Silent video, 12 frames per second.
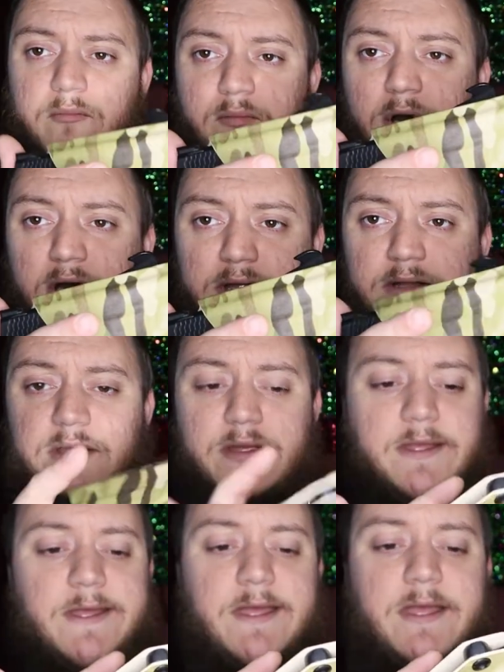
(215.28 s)
but
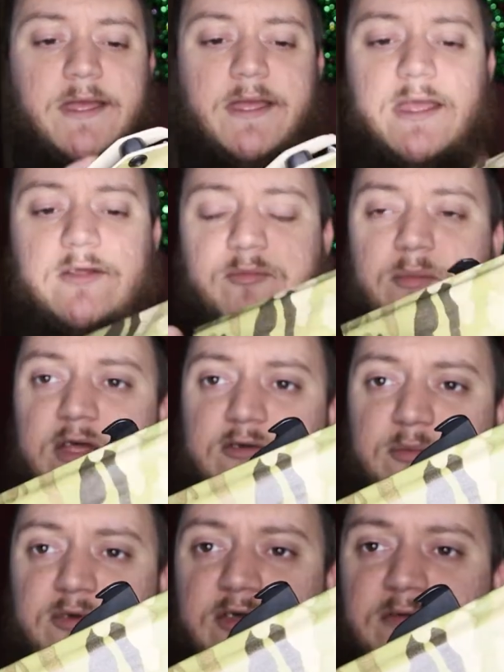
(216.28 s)
it's made
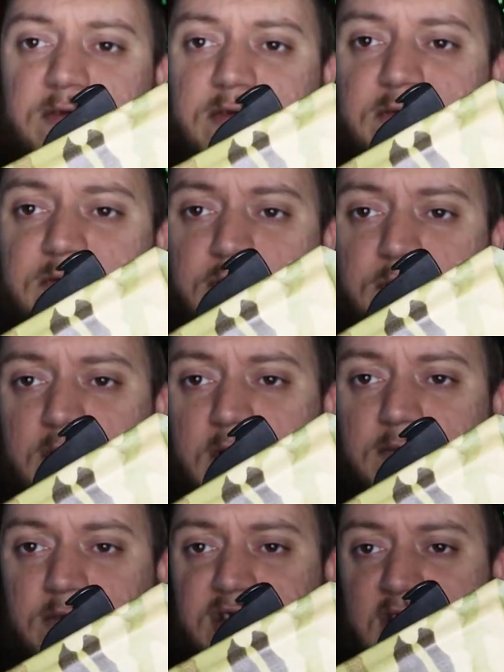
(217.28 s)
specifically for the
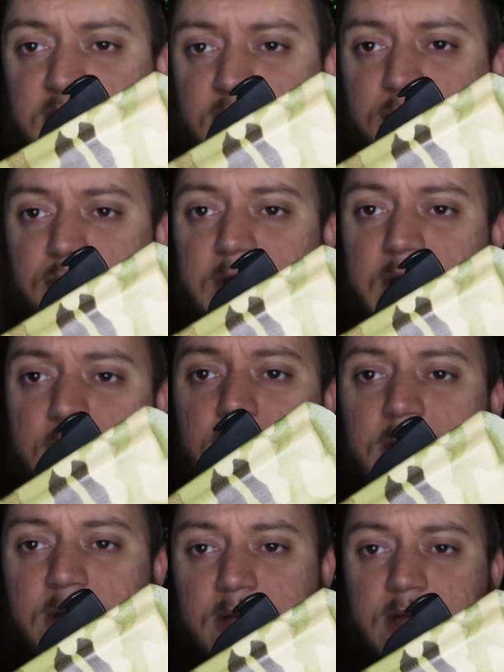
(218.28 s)
Recover Tactical
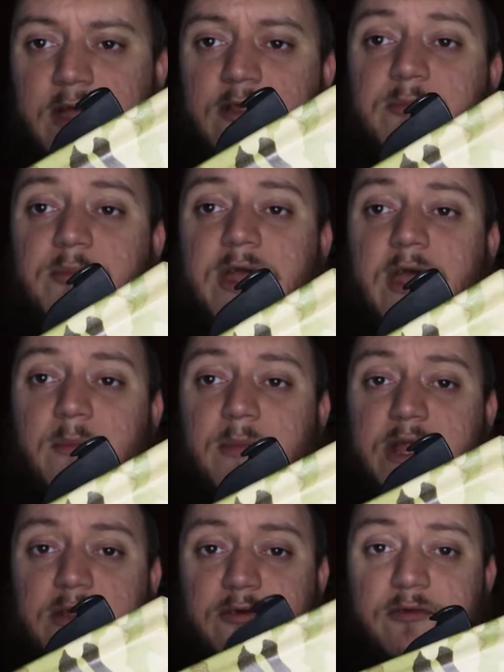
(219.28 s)
rail and the PL
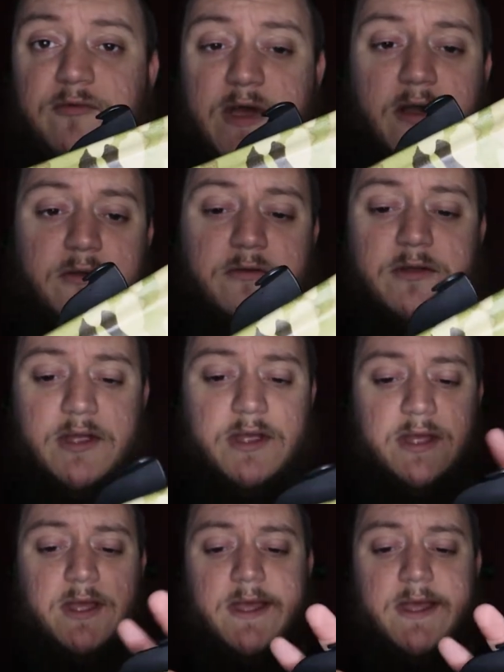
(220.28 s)
Mini 2 Valkyrie.